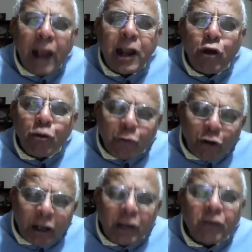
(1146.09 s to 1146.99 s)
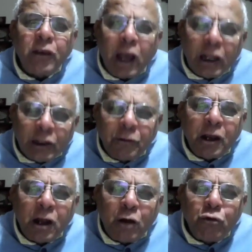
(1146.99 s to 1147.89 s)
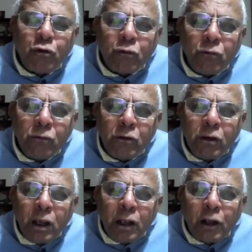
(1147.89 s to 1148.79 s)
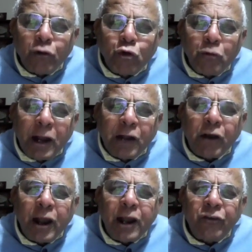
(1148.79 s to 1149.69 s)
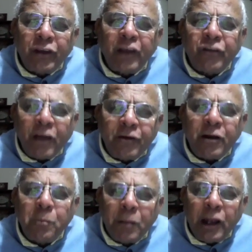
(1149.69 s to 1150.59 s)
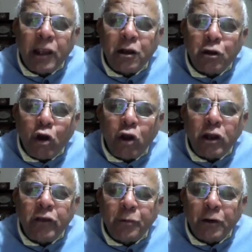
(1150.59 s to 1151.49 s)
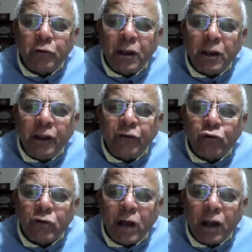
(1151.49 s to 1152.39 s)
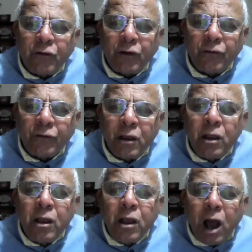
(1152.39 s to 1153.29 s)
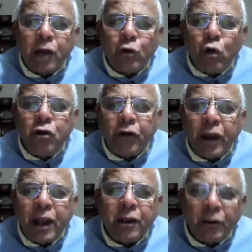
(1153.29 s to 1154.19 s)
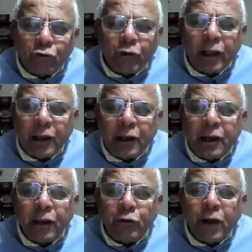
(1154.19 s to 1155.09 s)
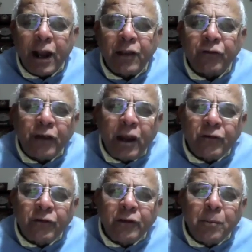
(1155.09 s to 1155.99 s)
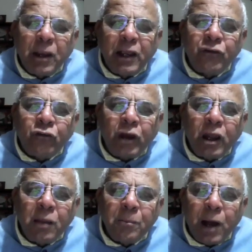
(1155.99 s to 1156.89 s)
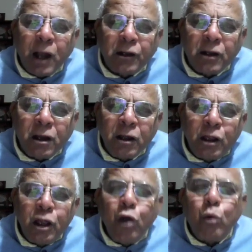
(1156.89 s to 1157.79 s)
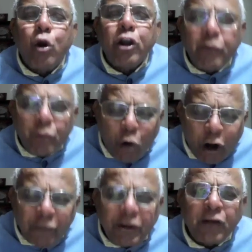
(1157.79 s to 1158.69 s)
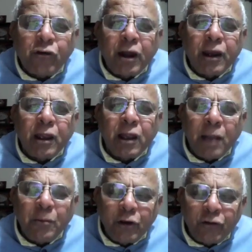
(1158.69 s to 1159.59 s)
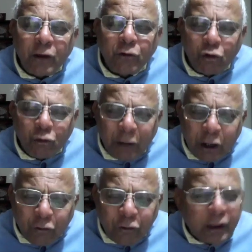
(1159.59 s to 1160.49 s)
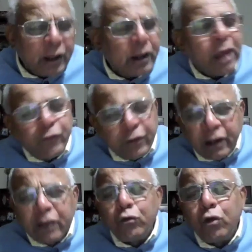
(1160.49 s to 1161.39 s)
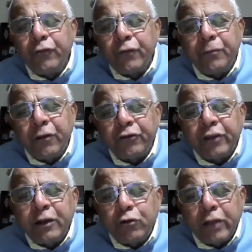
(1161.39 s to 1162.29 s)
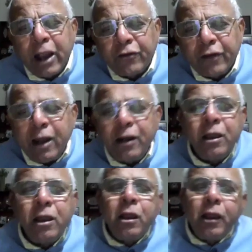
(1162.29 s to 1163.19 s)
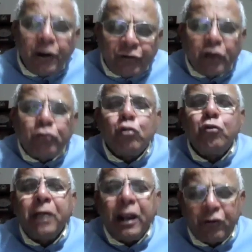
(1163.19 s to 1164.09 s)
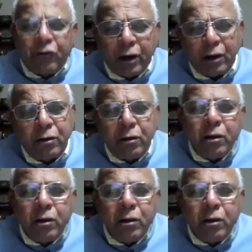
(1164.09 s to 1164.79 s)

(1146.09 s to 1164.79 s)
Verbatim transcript: And I would put it as the other way around too. The two-way trade is $600 billion between these two countries. Our own trade today, the United States is the biggest trading partner. What are we trading? I mean, say, do you mean to say that everything is going from this side to that side? It's a two-way trade.